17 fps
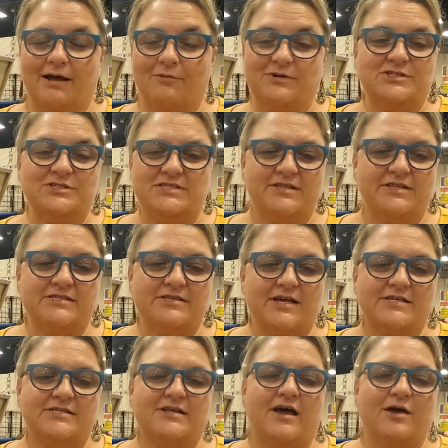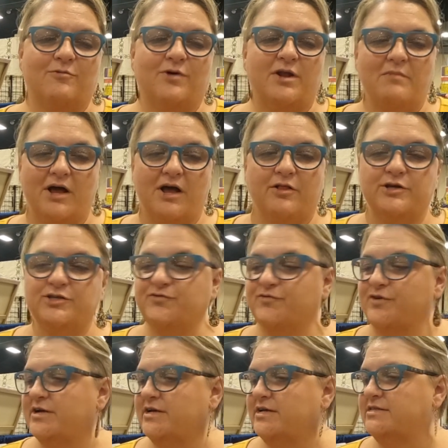we just did this last night. One of my close
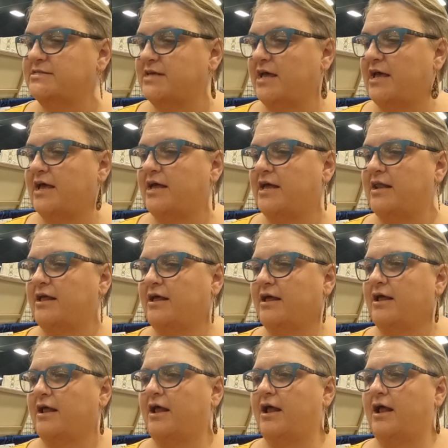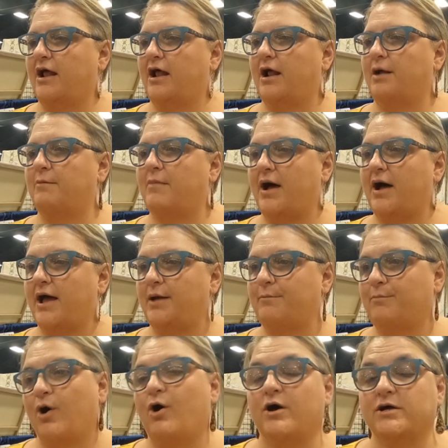friends and
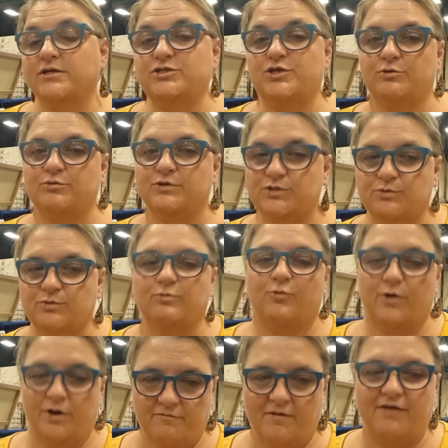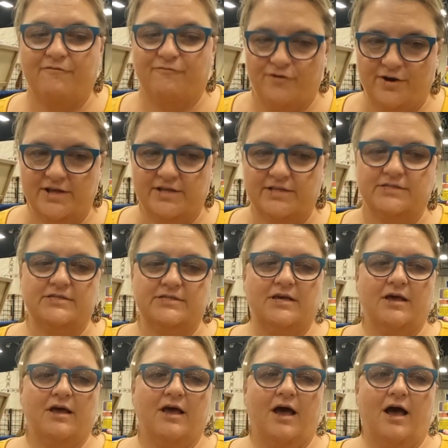my boss, who was one of my friends,
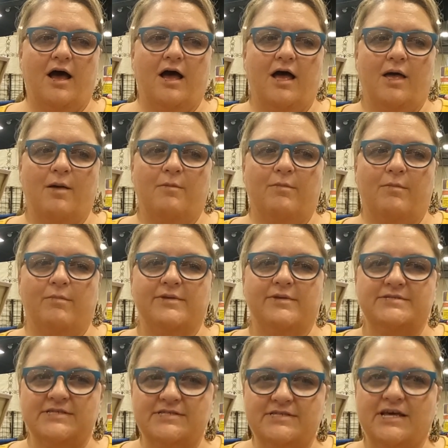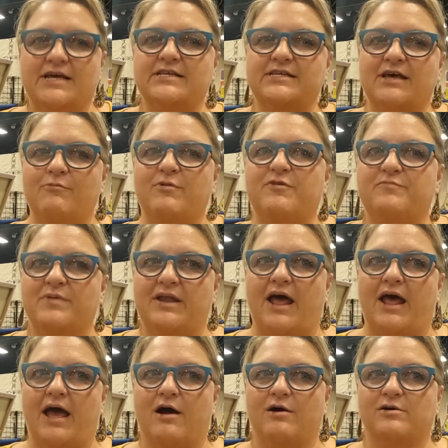this is the second time we've
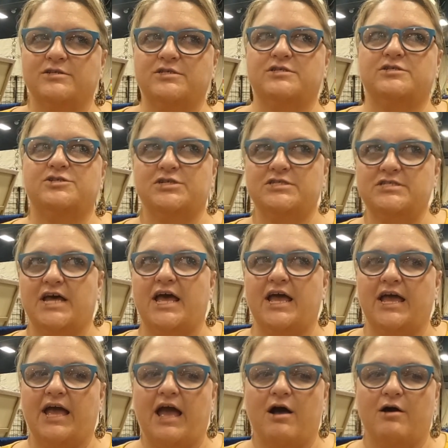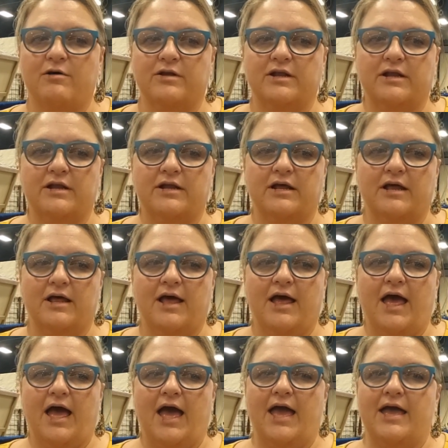been out just to hang out.
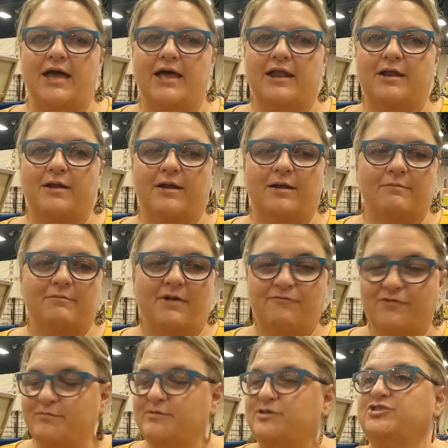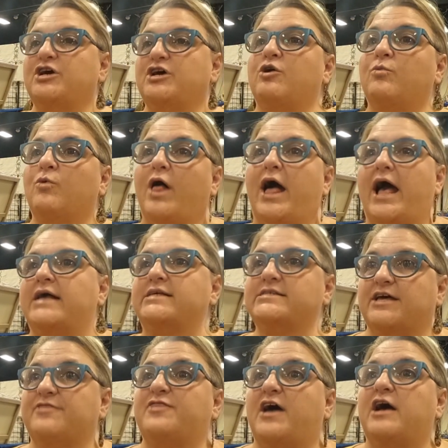And my friend Michelle will
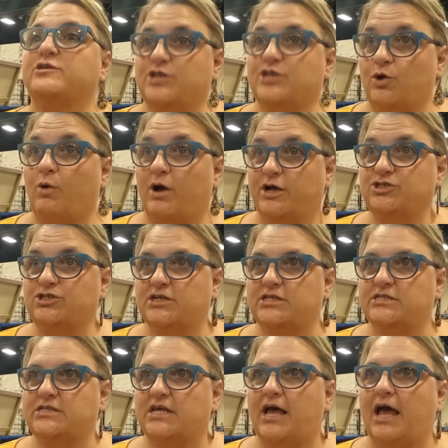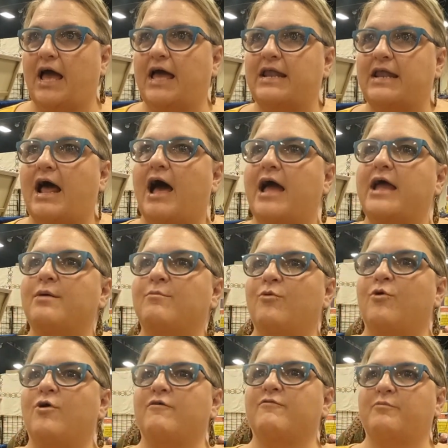ask 1,000 questions. And I am
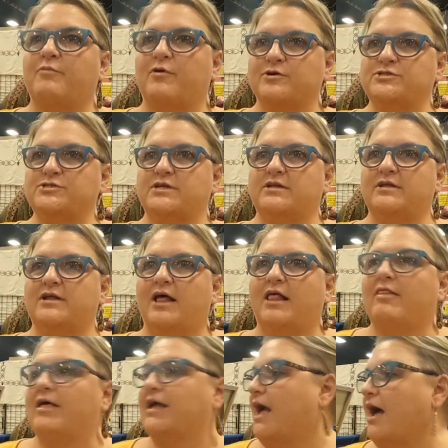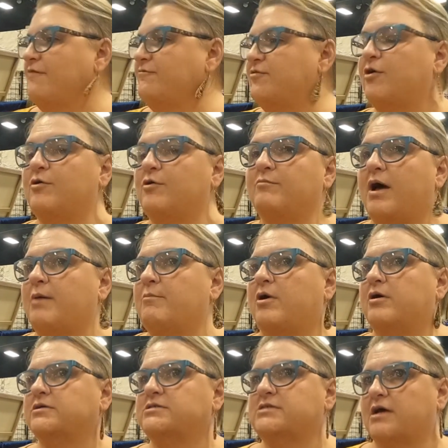more of a person, like, I've known my
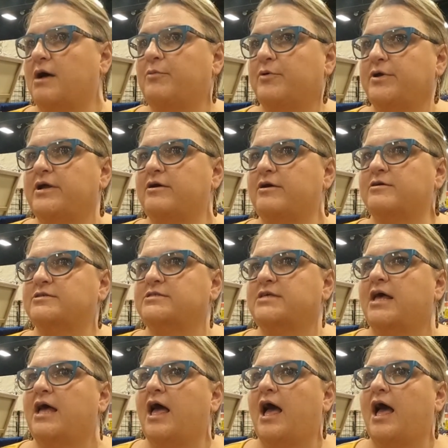boss a couple of years.